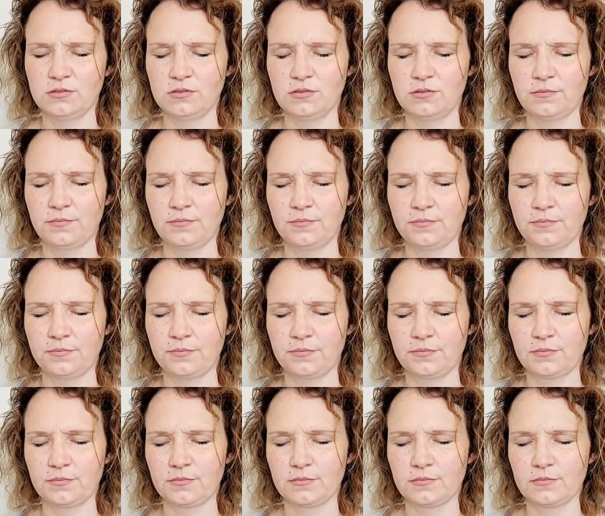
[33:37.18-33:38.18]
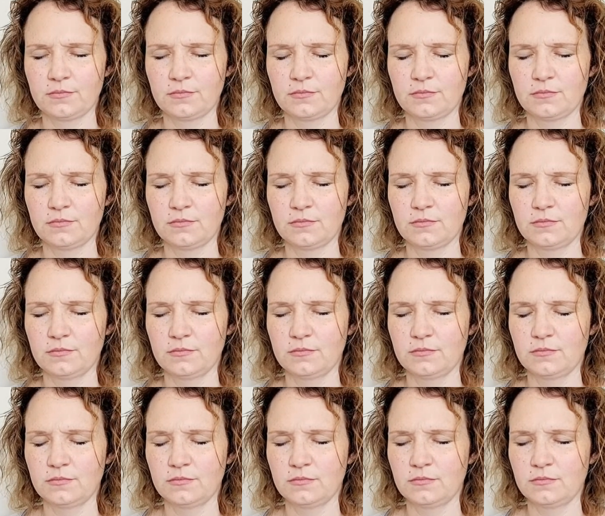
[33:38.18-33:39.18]

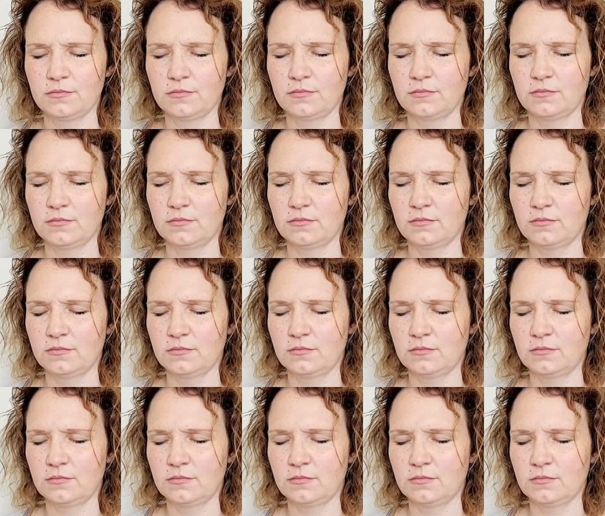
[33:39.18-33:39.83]
Nothing is said.